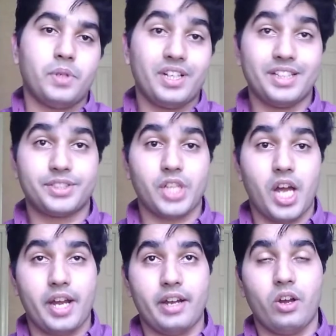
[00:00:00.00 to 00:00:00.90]

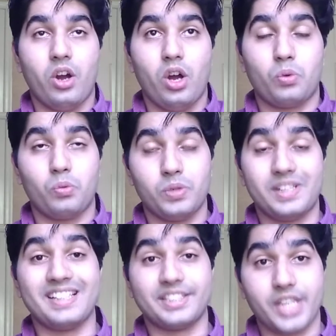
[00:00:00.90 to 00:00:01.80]
decide or will
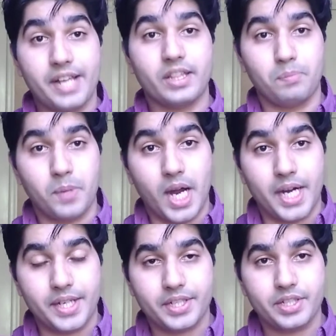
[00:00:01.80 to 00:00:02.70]
design the
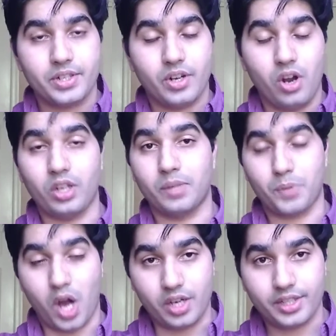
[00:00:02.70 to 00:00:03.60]
part or the
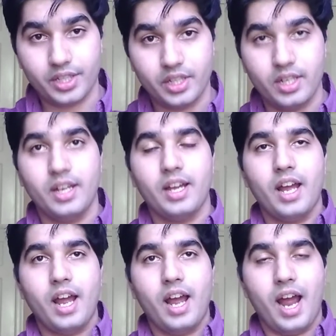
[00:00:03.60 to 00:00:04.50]
product,
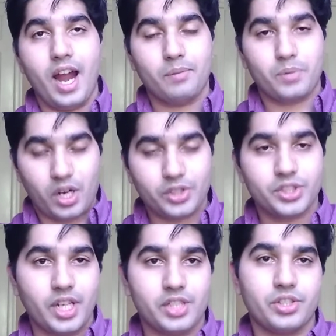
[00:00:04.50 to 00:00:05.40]
and a
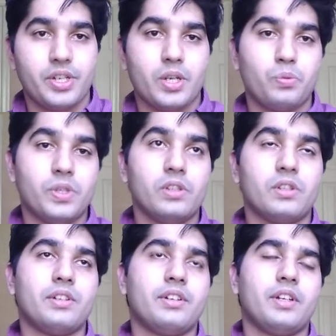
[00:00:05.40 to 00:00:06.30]
production engineer will
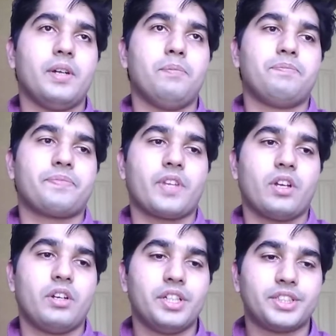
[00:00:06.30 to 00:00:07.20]

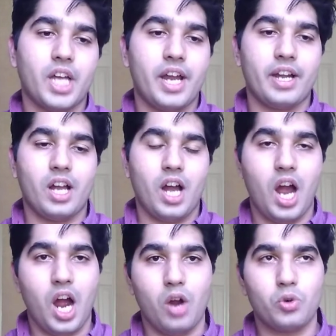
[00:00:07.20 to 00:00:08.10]
decide
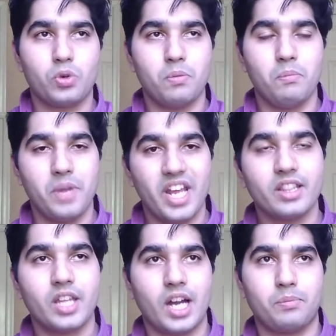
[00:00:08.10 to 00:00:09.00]
how to
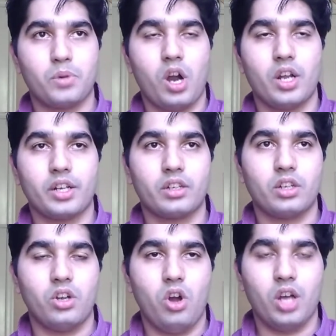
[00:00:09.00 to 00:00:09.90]
make that product
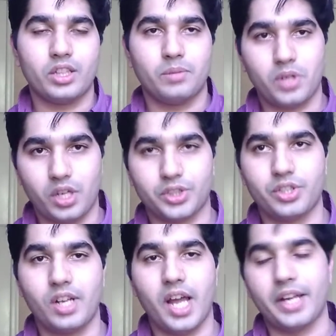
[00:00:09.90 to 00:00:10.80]
on the
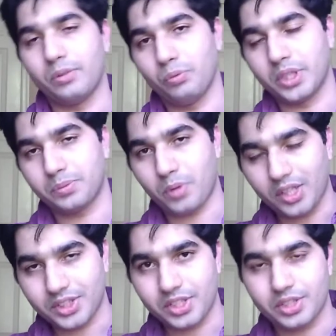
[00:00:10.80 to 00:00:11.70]
production line, which
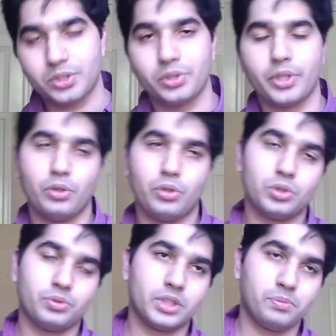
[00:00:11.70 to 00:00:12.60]
processes to
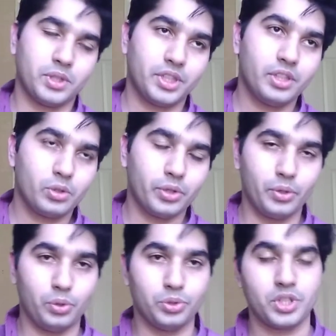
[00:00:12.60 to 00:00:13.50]
use, which machine to
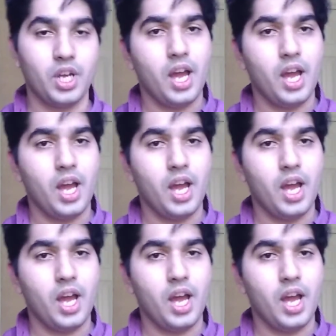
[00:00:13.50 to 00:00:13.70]
use,